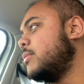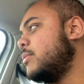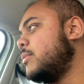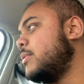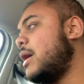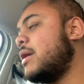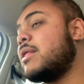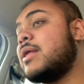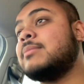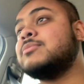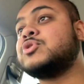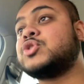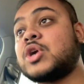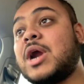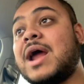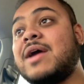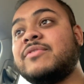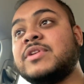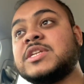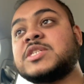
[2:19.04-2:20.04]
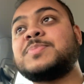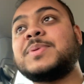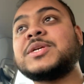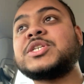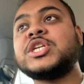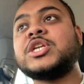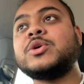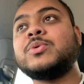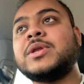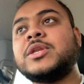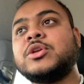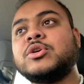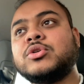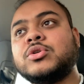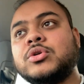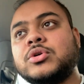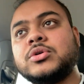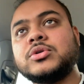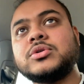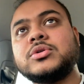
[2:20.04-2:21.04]
now that I'm driving, especially when
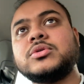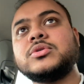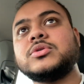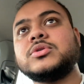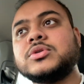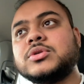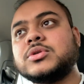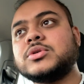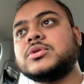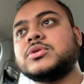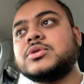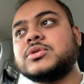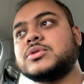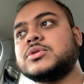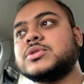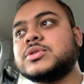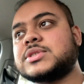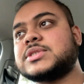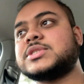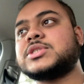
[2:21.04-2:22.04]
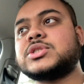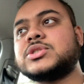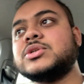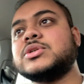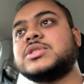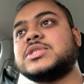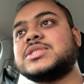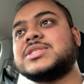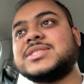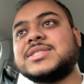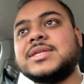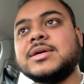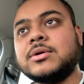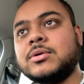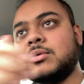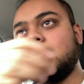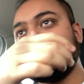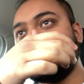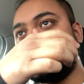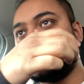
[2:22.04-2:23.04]
you're stood
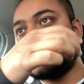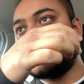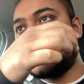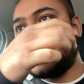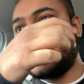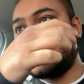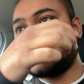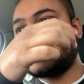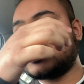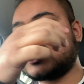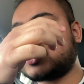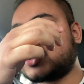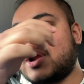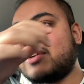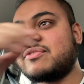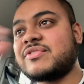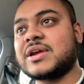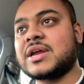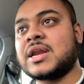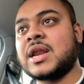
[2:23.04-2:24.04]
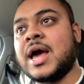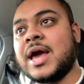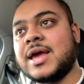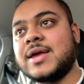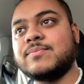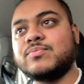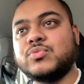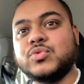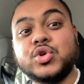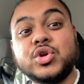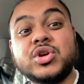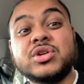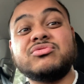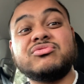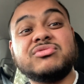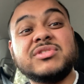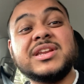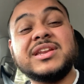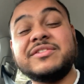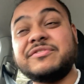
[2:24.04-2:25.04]
still at the traffic light, you can
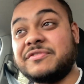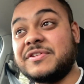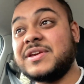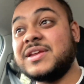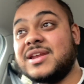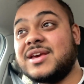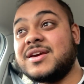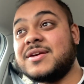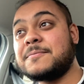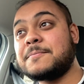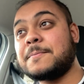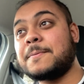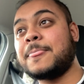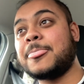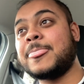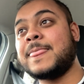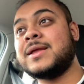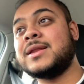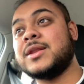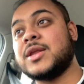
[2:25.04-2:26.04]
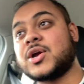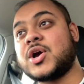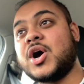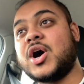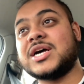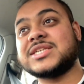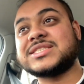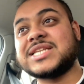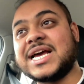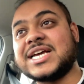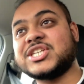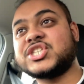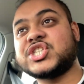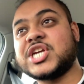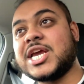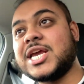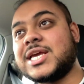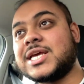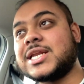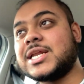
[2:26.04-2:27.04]
really feel it. The car's like
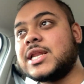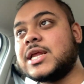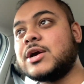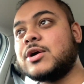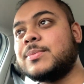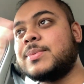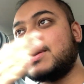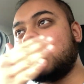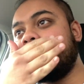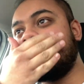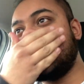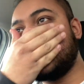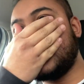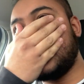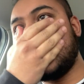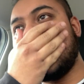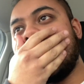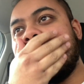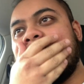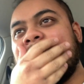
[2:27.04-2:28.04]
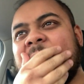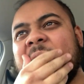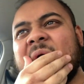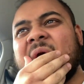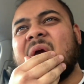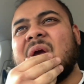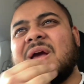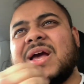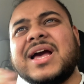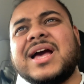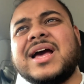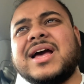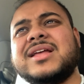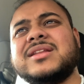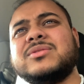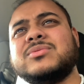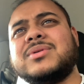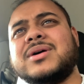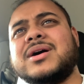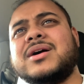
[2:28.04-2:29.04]
shaking a little bit.
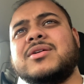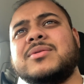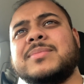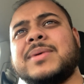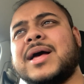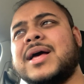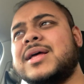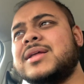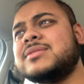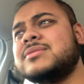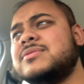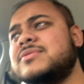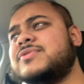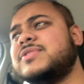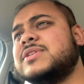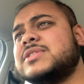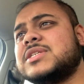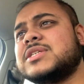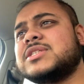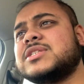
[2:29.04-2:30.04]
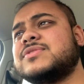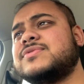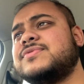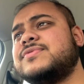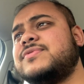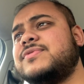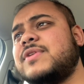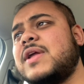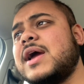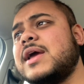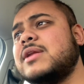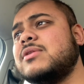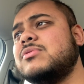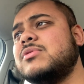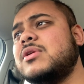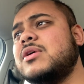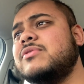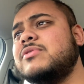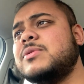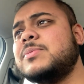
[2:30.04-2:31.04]
And wow, man, things are just flying
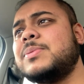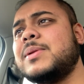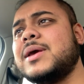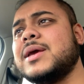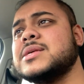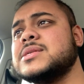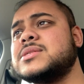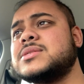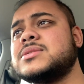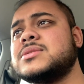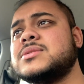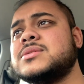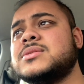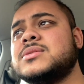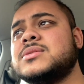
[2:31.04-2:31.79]
all over the place.